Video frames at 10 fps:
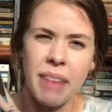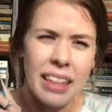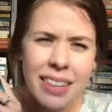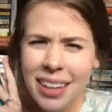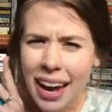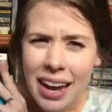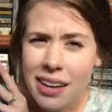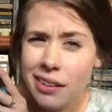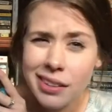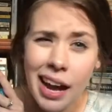I think
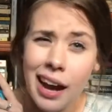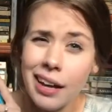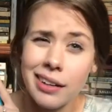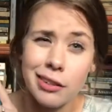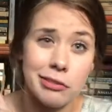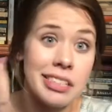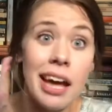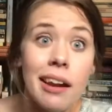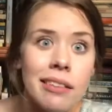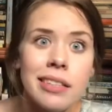eight or nine or
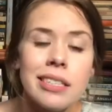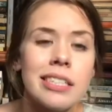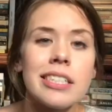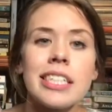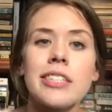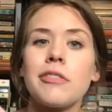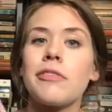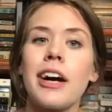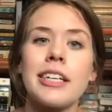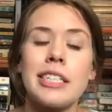ten in the series so
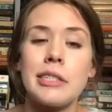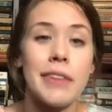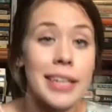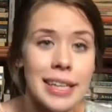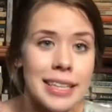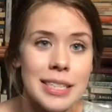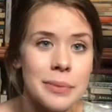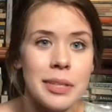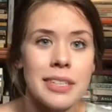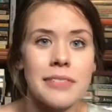far so if I like this
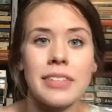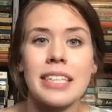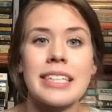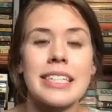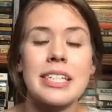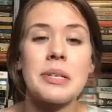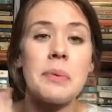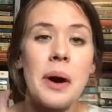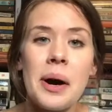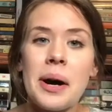one I'll definitely continue
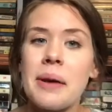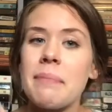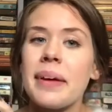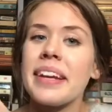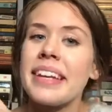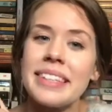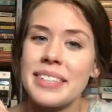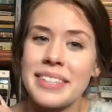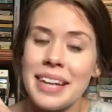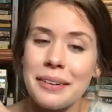on but it
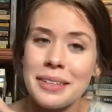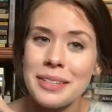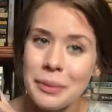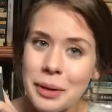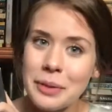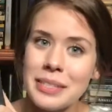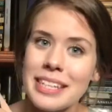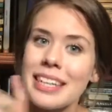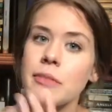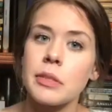just sounded so
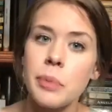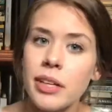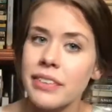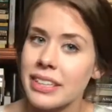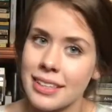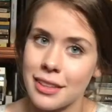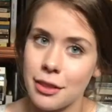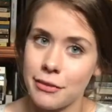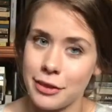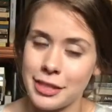cozy and it was perfect that
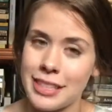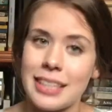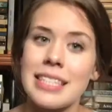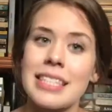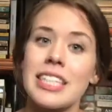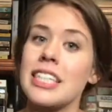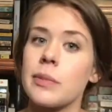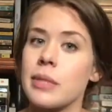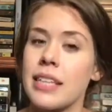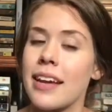the first in the
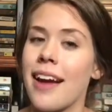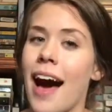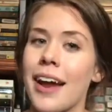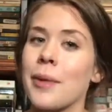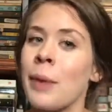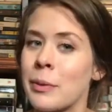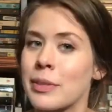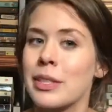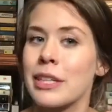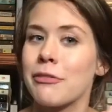series was set in autumn. I
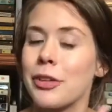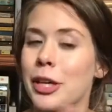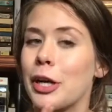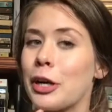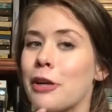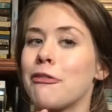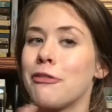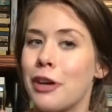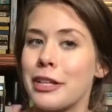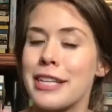was looking for a good
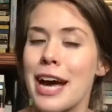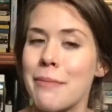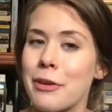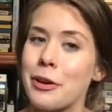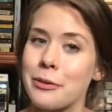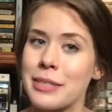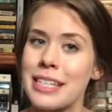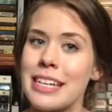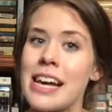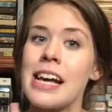fall time
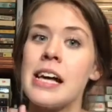cozy